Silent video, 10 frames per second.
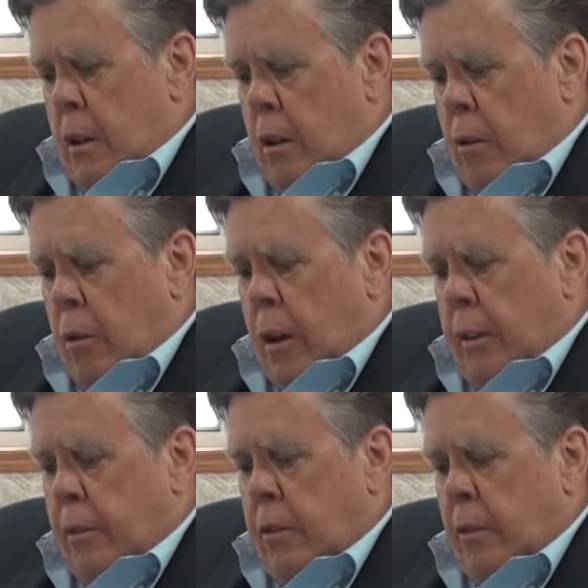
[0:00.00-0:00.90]

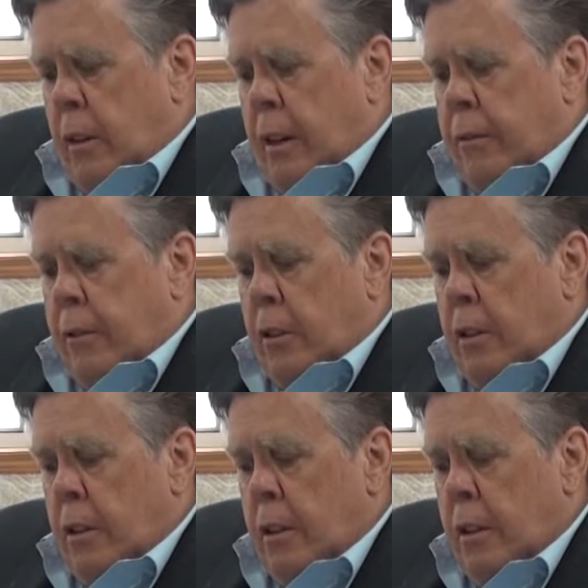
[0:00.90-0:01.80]
aircraft's left
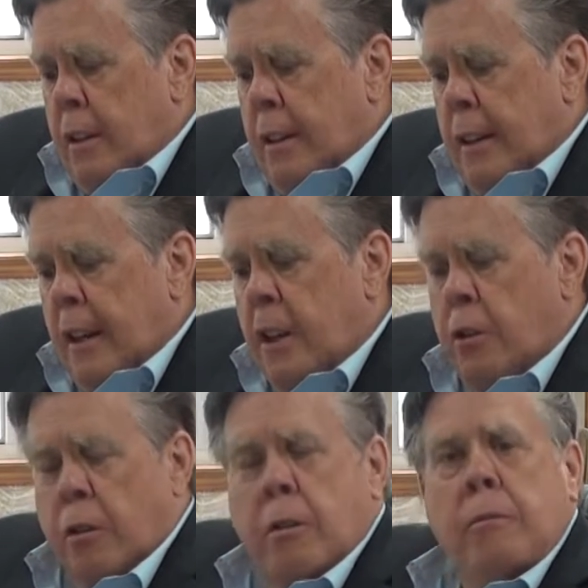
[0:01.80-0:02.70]

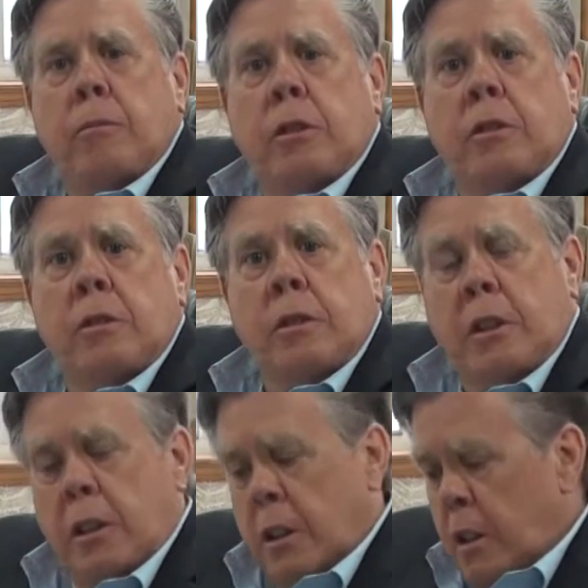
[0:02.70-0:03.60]
heater, which
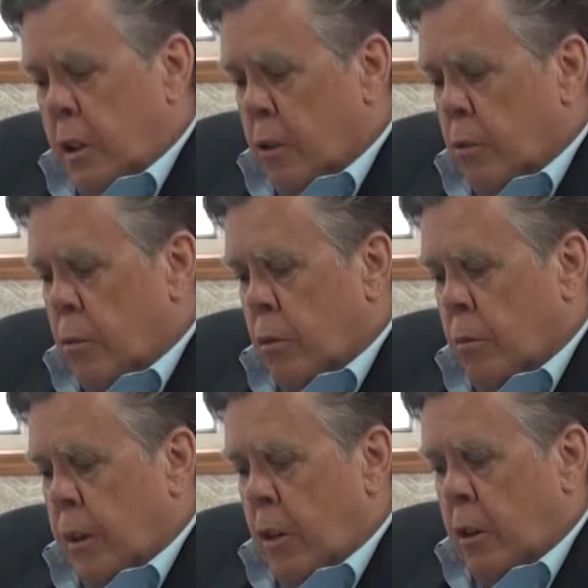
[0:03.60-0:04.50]
the heaters were
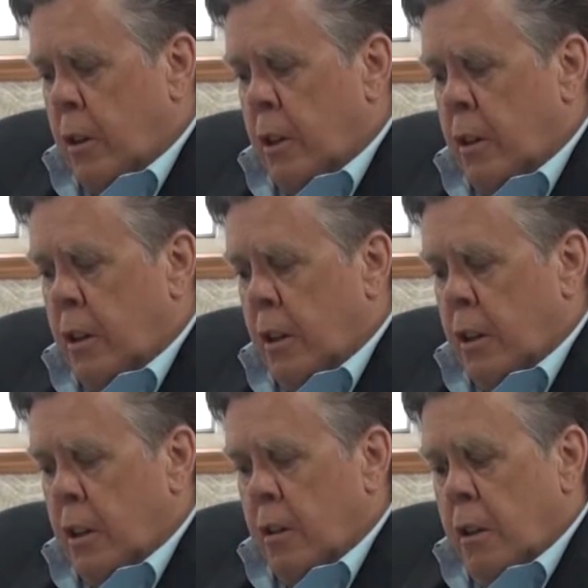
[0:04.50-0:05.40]
mounted in
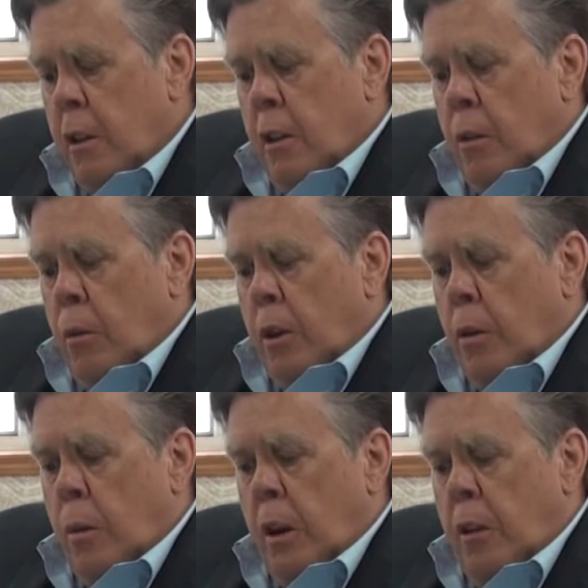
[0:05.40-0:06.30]
the
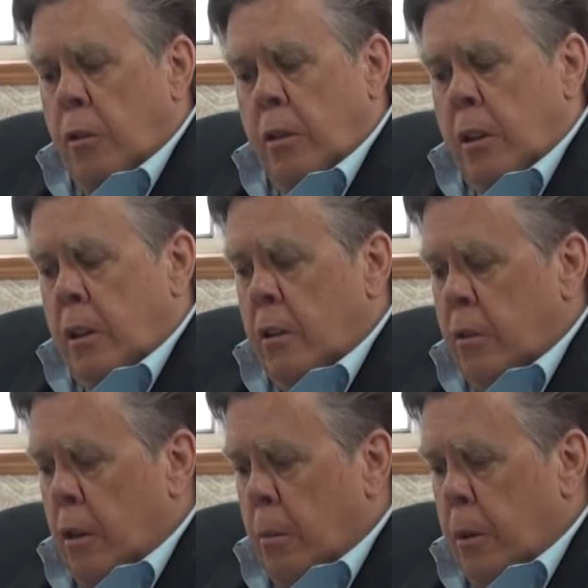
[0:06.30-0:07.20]
wheel wells on this
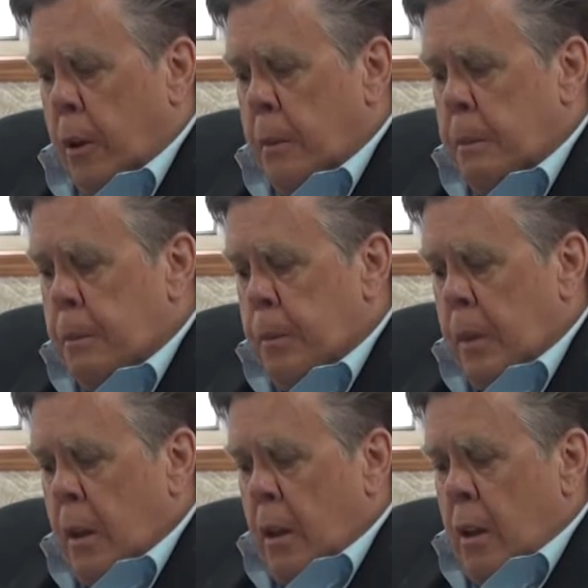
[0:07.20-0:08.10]
airplane,
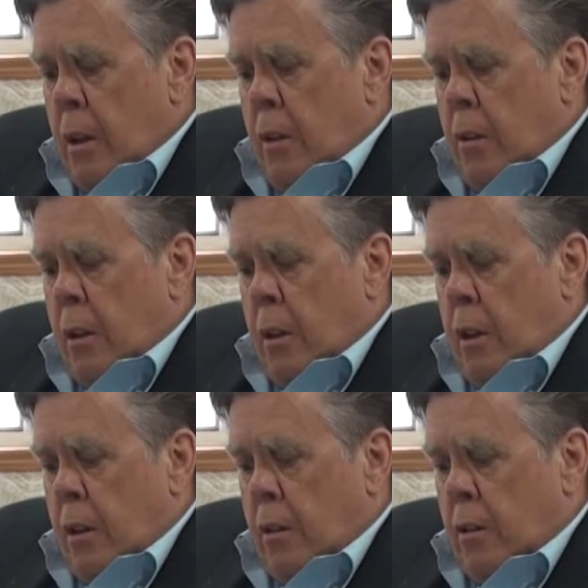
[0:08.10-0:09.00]

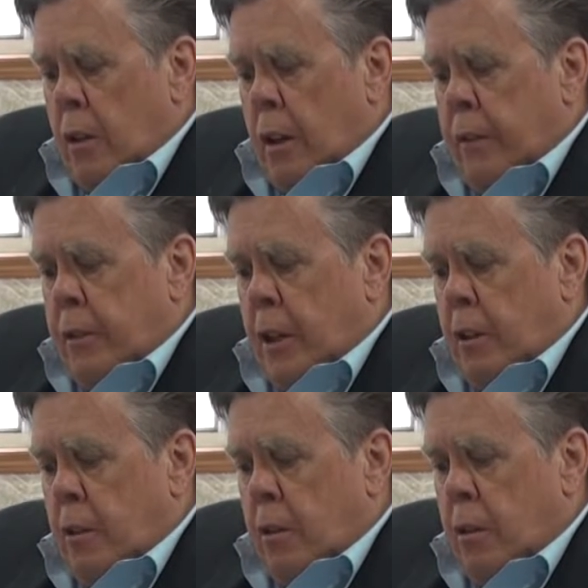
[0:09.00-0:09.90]
the left
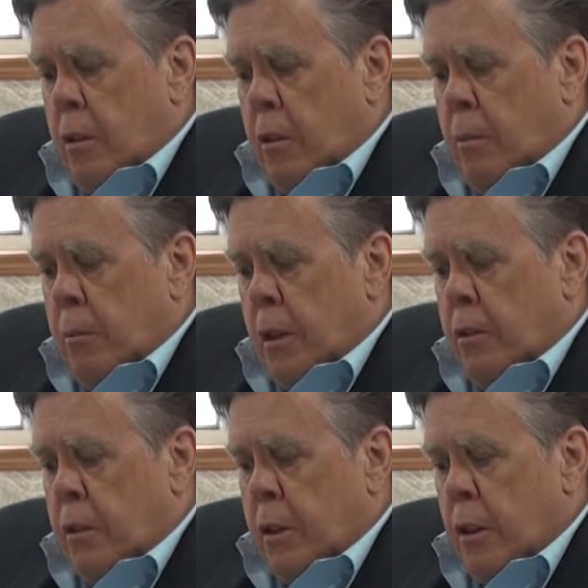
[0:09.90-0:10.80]
heater
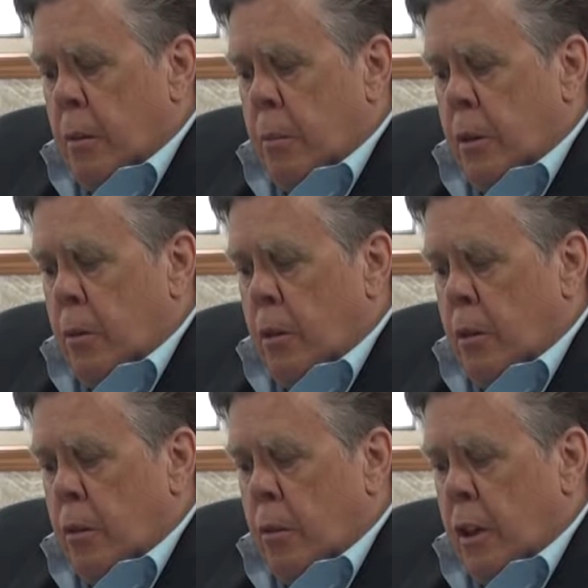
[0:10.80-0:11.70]
combustion air blower
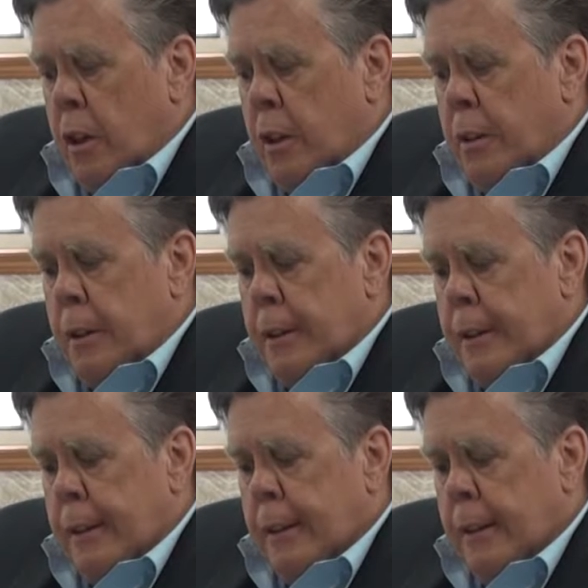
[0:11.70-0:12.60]
located
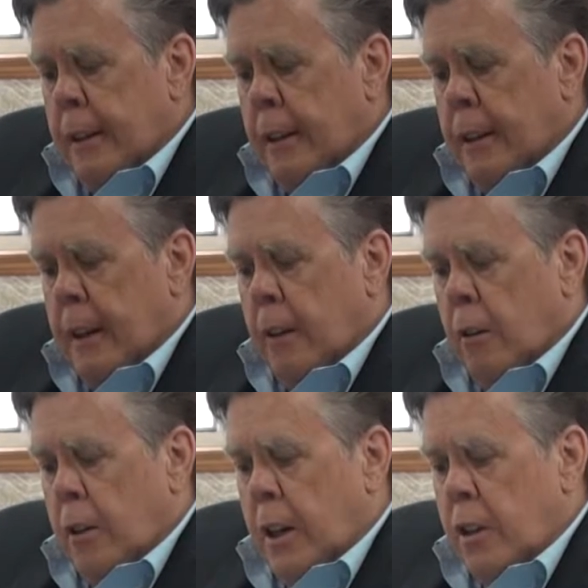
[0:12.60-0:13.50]
in that
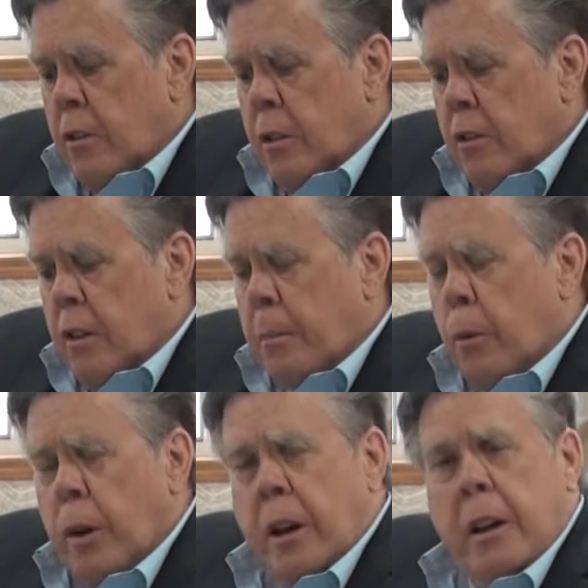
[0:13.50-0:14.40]
location
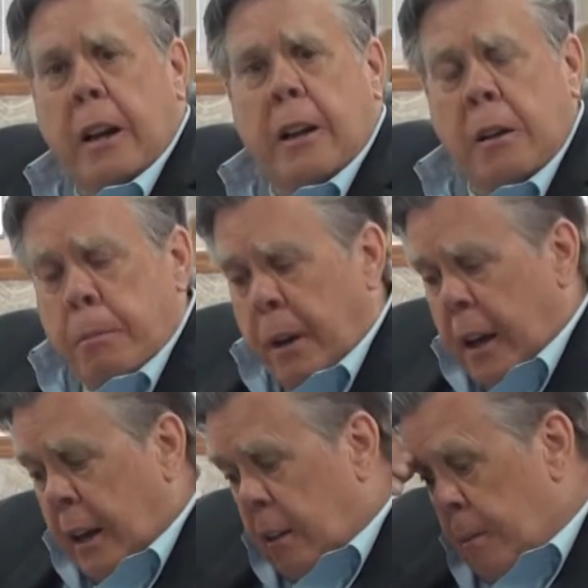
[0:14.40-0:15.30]
separated at impact.